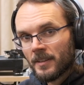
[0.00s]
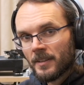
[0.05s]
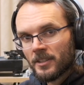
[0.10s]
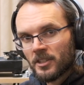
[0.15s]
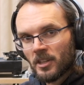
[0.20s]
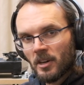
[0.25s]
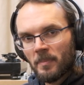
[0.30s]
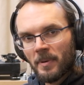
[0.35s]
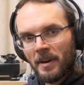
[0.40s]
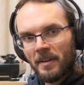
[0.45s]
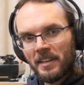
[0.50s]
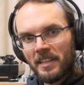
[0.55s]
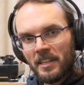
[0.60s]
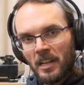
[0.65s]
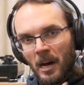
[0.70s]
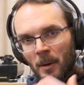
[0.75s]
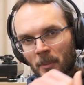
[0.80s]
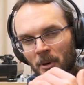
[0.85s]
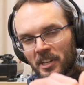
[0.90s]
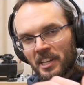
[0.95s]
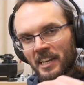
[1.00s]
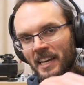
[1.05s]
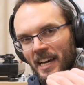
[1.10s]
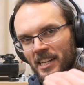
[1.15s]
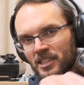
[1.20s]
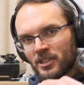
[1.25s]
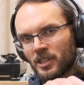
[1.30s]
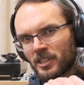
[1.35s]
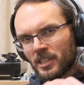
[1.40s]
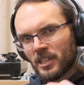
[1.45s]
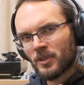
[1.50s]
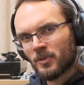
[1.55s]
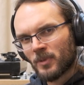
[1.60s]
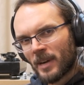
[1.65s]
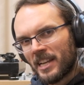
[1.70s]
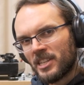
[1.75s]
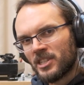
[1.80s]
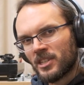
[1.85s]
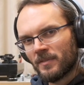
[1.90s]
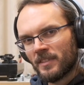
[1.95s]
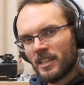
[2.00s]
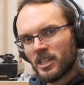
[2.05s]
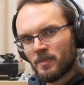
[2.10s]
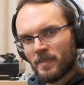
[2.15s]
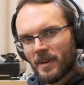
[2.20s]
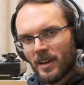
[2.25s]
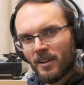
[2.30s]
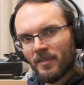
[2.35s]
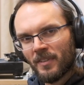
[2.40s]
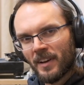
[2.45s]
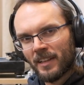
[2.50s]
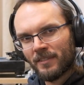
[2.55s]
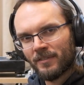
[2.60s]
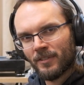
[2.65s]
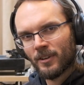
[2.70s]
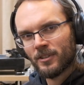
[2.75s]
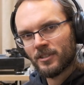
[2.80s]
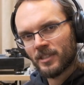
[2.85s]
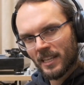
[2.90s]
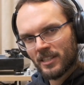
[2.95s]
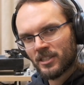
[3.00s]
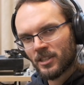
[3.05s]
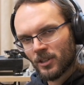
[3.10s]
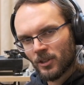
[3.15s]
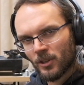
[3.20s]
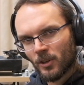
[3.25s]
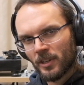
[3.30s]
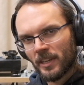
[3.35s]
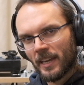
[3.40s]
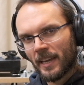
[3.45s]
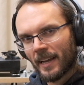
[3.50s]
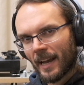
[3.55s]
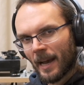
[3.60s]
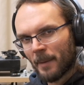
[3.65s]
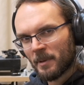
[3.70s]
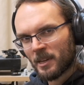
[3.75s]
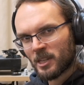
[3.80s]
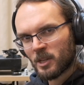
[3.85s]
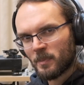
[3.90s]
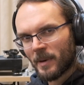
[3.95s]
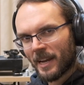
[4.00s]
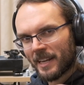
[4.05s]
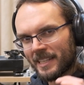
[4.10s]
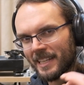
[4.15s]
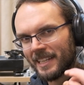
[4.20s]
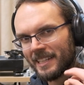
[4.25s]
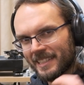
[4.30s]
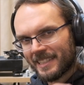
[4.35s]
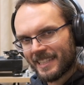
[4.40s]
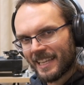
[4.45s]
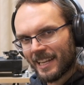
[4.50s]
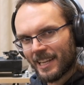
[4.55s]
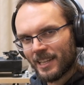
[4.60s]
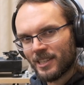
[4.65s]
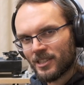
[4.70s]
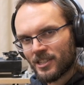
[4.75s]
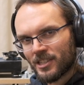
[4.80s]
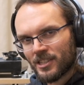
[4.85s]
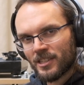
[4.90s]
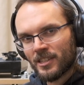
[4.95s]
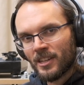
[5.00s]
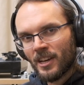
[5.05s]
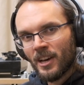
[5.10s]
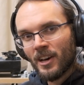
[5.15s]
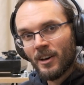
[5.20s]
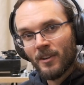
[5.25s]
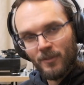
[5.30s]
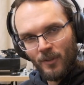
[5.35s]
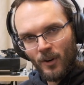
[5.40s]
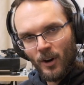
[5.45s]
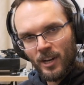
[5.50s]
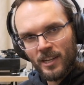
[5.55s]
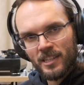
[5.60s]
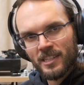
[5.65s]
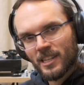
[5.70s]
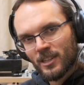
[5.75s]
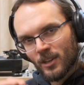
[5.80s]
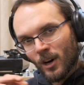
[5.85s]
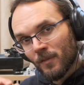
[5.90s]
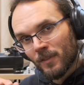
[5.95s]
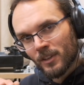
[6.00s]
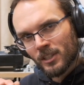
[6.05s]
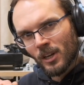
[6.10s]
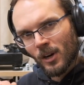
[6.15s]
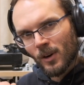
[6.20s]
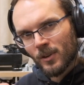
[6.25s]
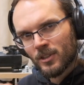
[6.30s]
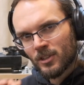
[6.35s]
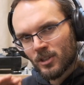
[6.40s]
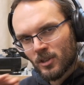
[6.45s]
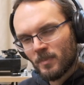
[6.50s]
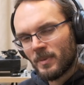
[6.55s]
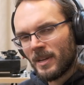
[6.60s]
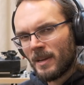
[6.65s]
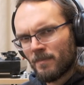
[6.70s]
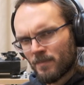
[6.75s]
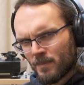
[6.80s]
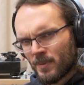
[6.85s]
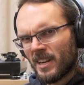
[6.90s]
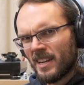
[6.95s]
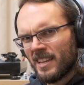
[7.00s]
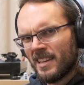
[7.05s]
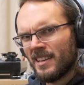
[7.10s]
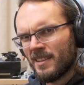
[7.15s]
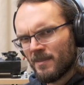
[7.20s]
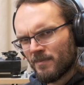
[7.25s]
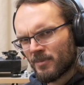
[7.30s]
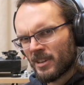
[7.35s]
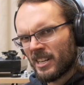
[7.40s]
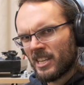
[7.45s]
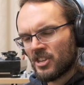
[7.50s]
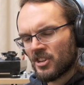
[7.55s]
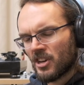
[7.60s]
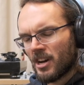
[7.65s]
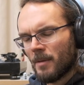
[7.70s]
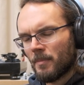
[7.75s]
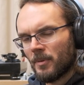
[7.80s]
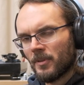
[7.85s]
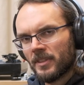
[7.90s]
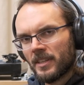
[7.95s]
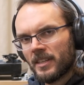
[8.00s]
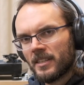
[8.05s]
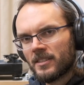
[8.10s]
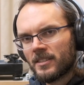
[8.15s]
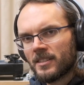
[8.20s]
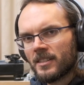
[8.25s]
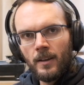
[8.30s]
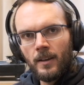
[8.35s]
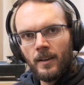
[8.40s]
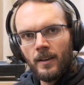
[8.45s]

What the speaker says: So apparently the harmonica is not in the range of this pair of headphones. That's annoying. I'm expecting Dylan's voice, his overtones, to be pretty sharp on these.